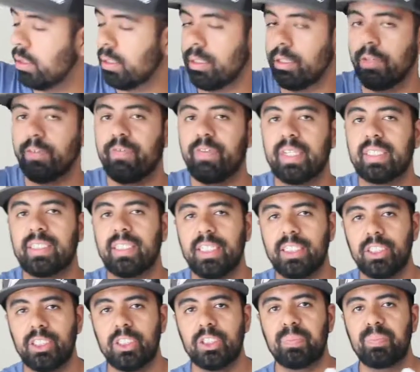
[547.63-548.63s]
your
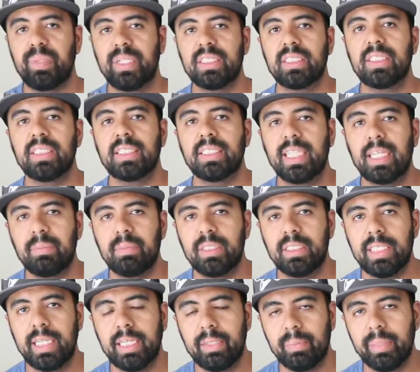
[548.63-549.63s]
fictitious business name
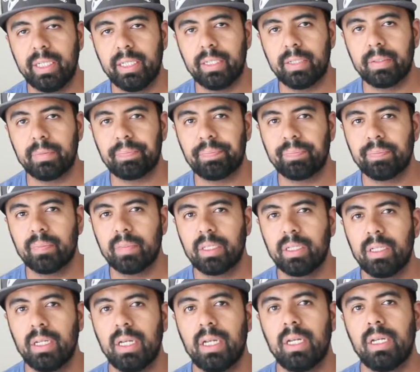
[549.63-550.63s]
statement.
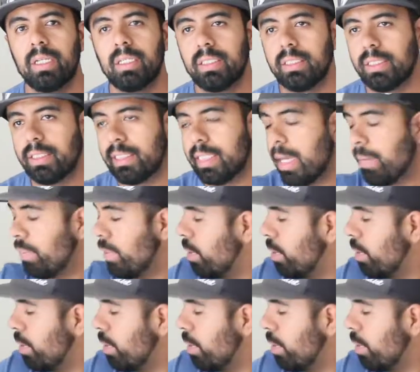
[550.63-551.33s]
Step